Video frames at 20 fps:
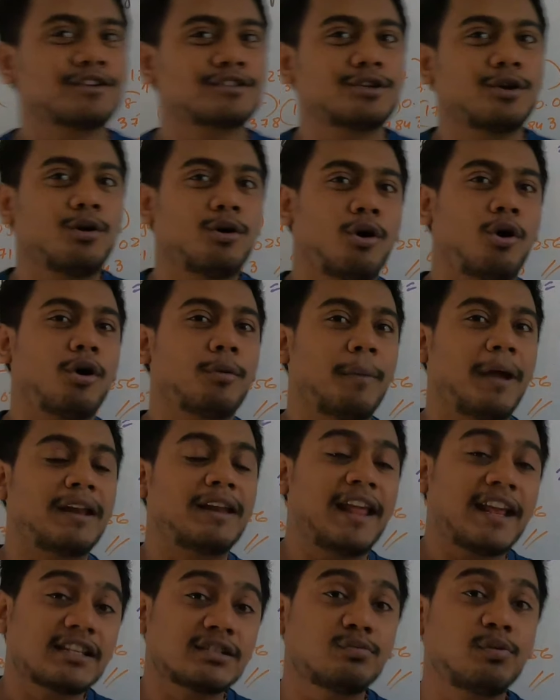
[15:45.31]
So on my
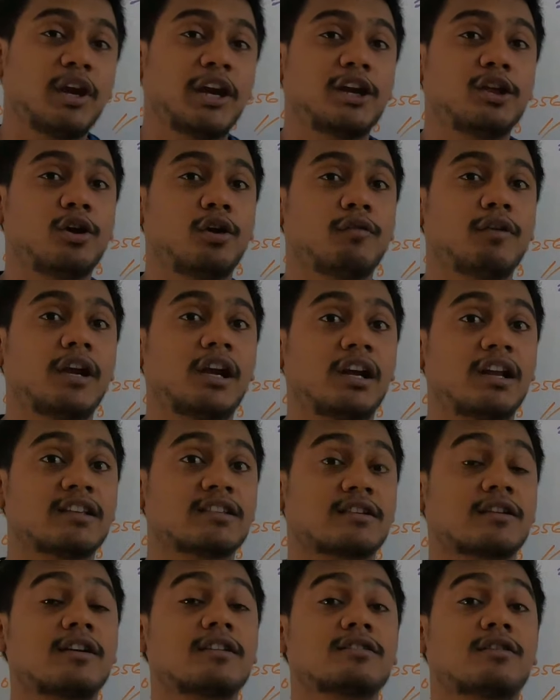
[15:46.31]
next video, we will
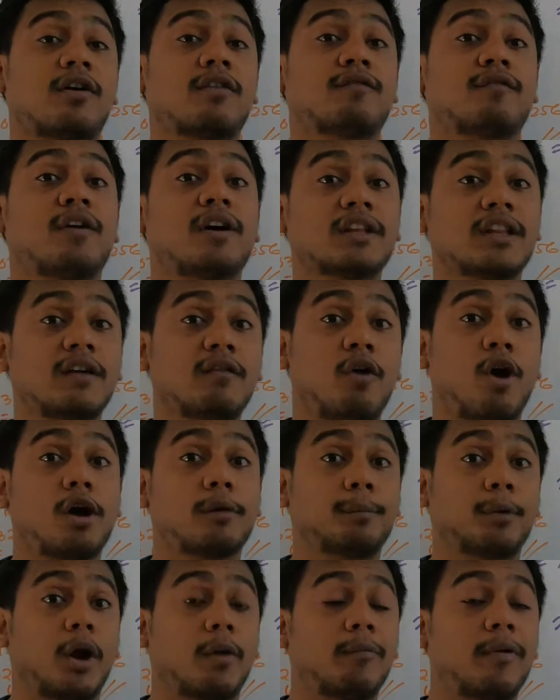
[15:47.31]
discuss on further
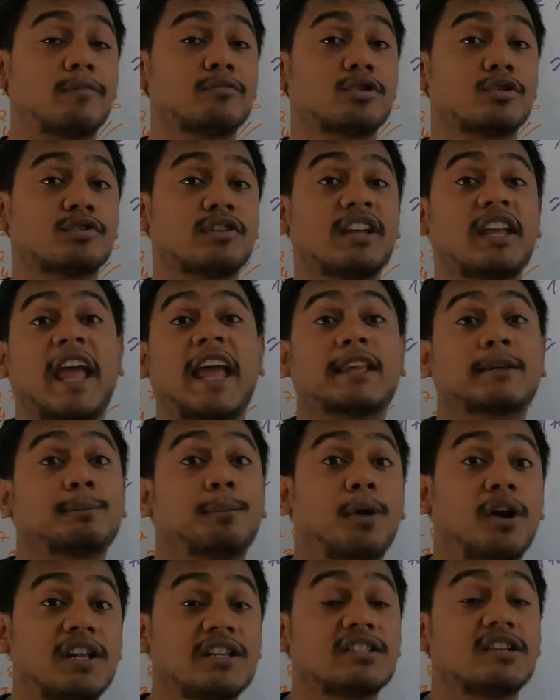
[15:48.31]
work problems using
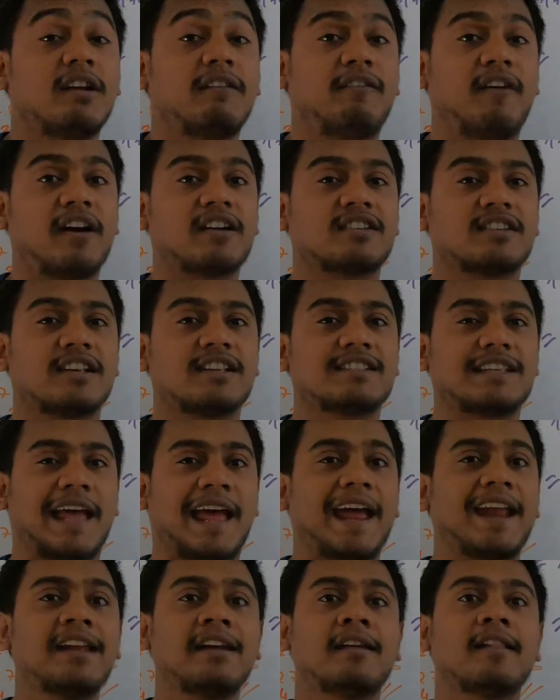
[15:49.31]
exponential functions
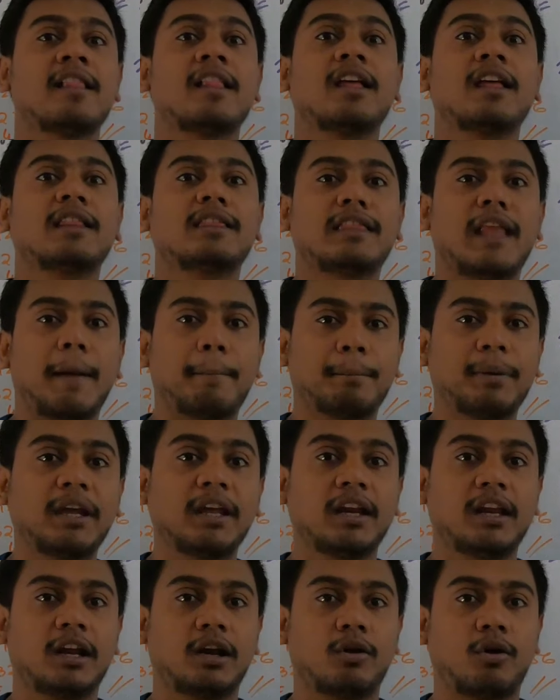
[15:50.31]
and
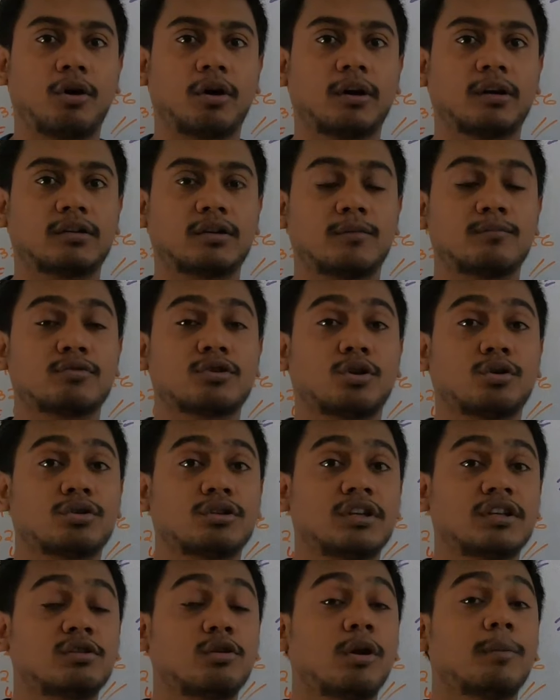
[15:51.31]
Napierian logarithm. So
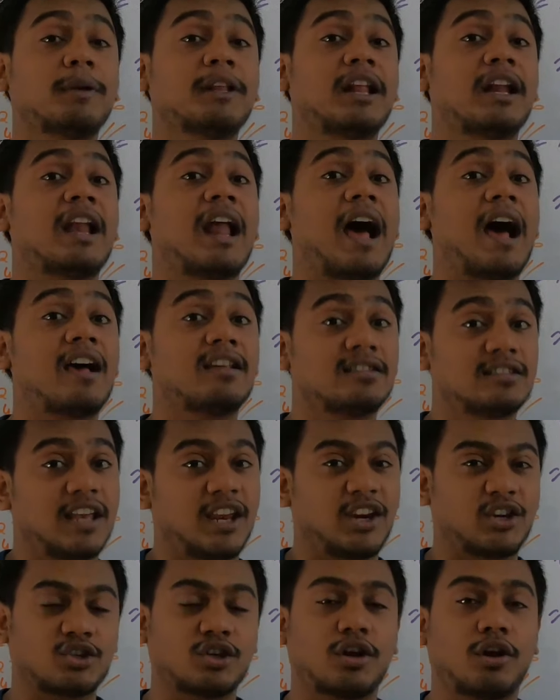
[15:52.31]
this will be the last
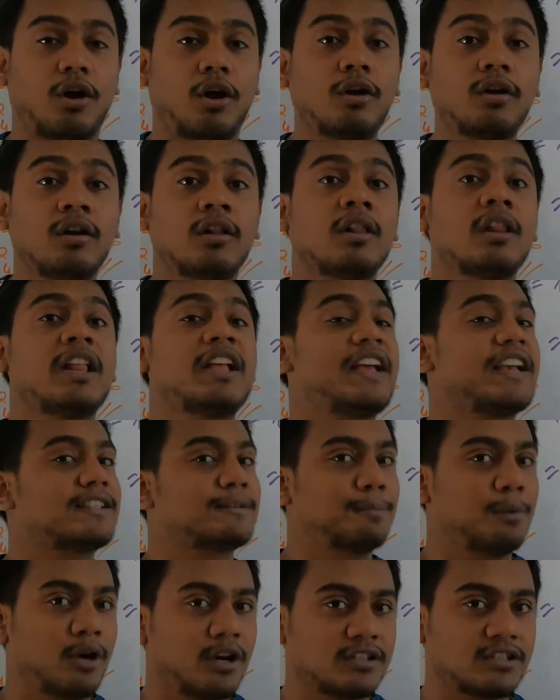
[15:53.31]
section on
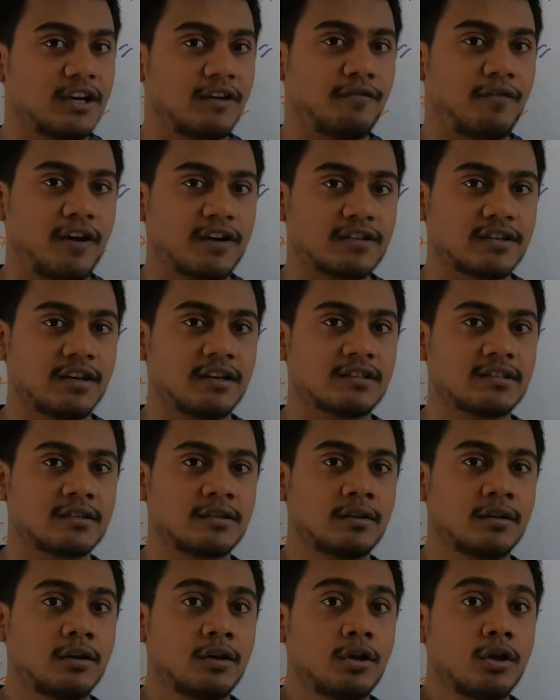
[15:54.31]
exponential functions.